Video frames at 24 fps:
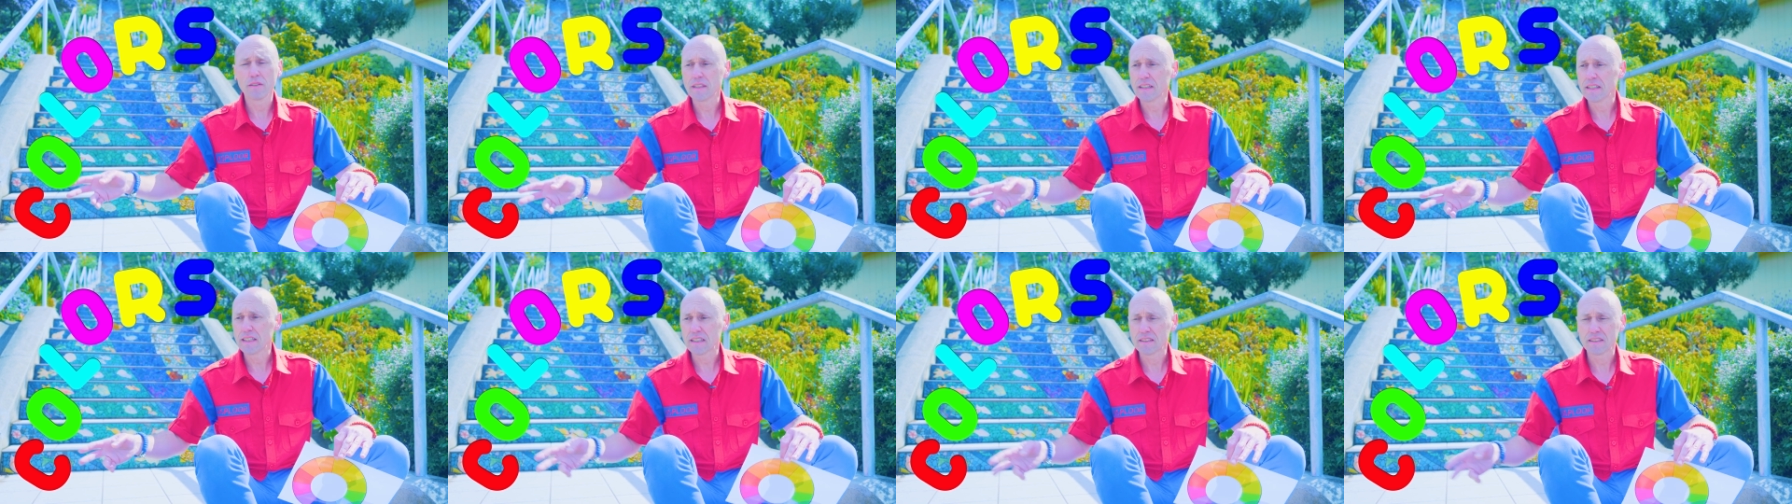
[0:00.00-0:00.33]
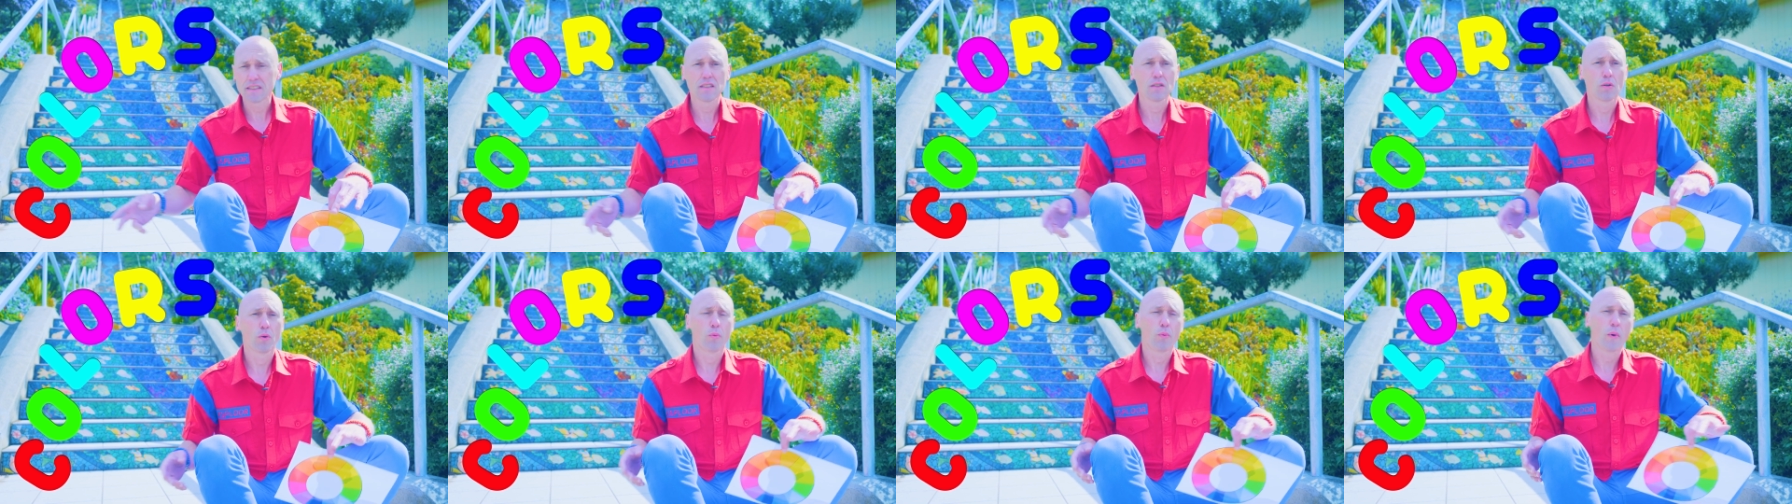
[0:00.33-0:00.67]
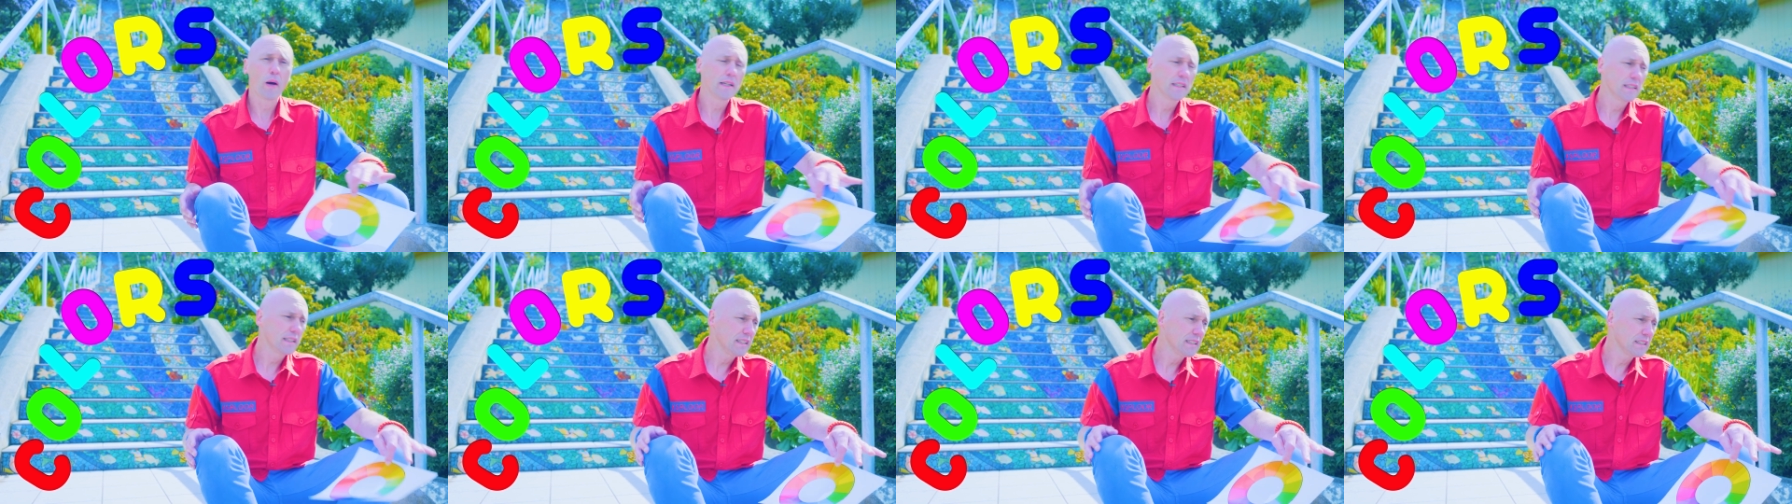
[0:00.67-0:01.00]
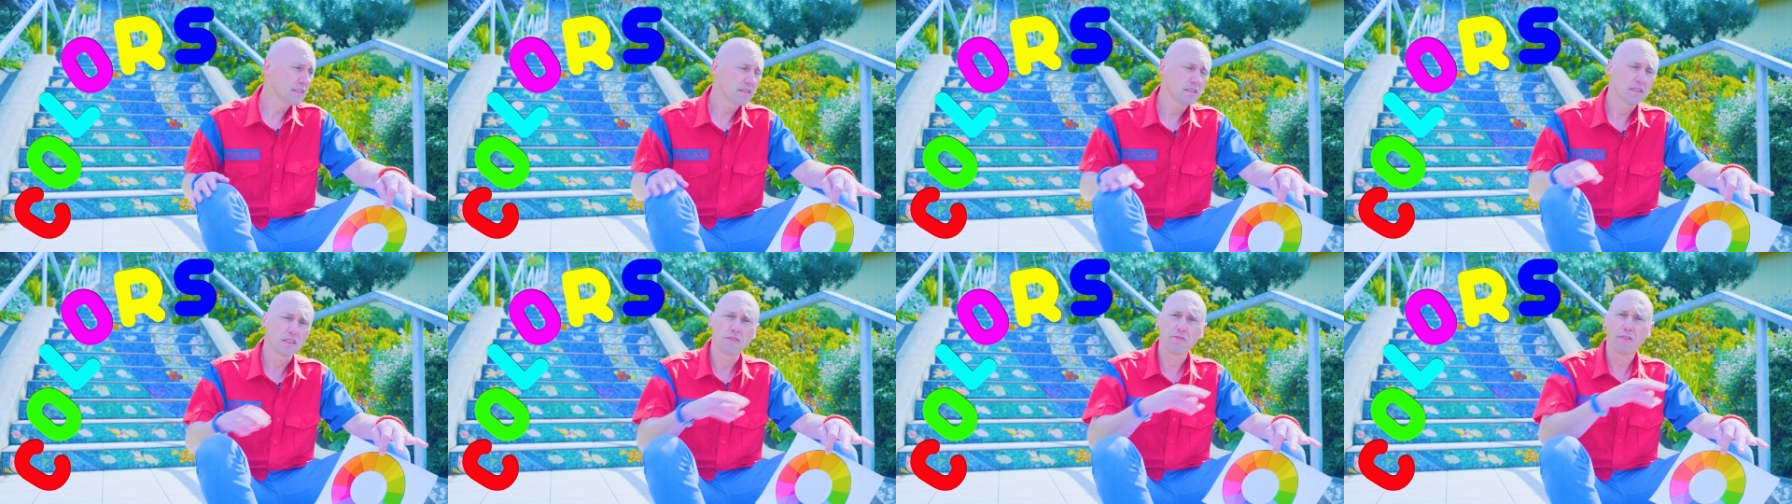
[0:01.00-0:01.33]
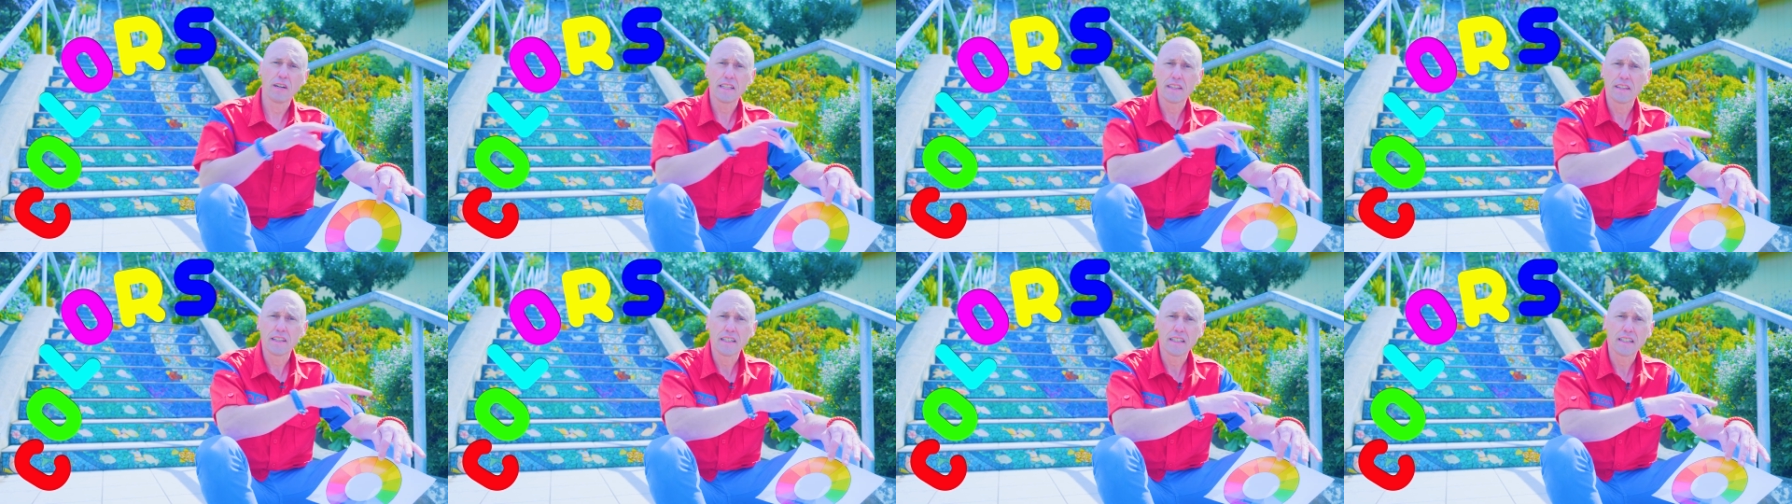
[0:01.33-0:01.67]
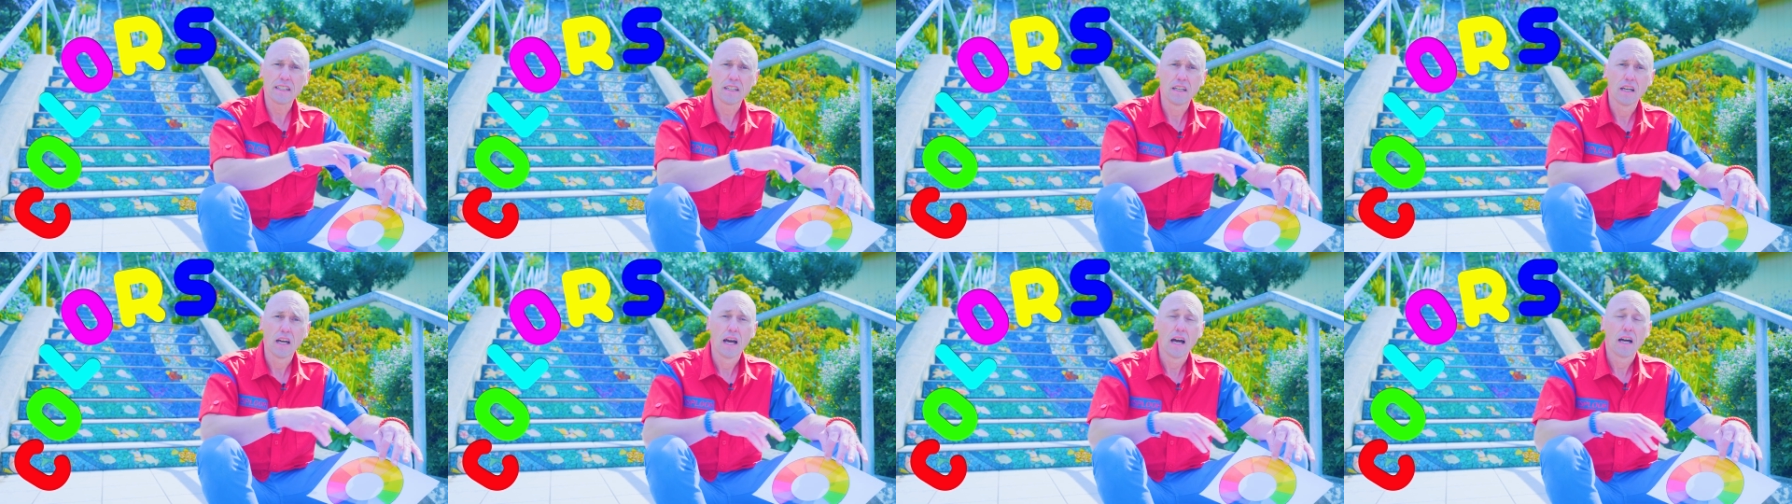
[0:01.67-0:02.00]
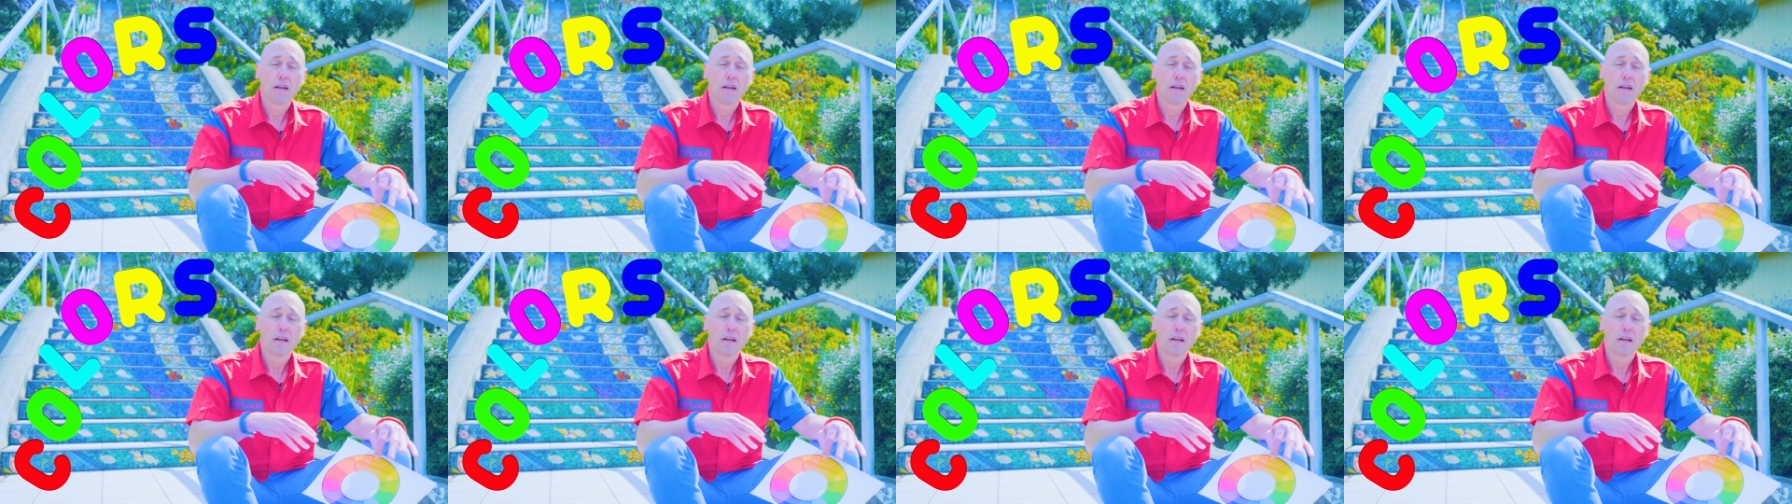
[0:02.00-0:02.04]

thing, it's a white thing, it's the red thing.